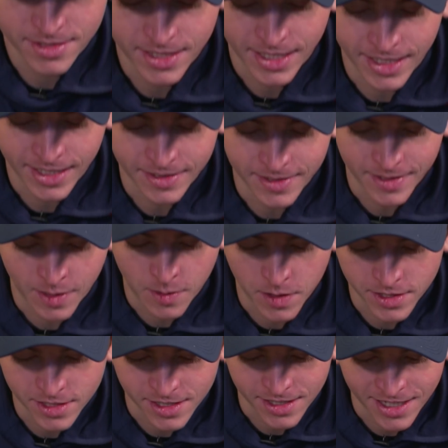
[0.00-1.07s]
I got a
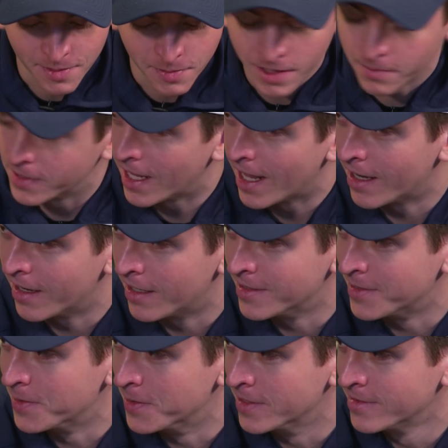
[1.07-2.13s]
question here, but I'm going to add on
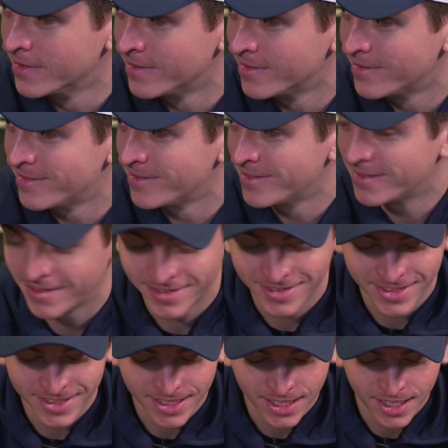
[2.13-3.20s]
to it. All right.
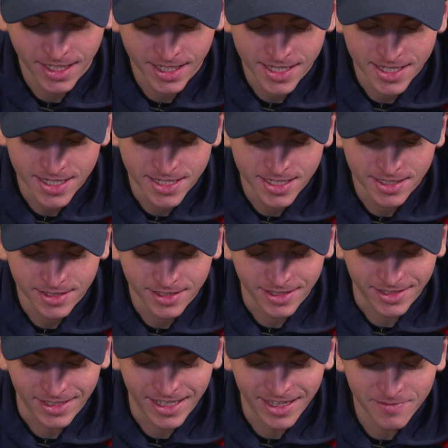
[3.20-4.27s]
Says,
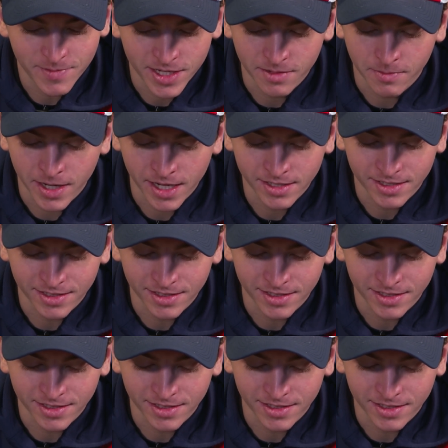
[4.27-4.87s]
give me your best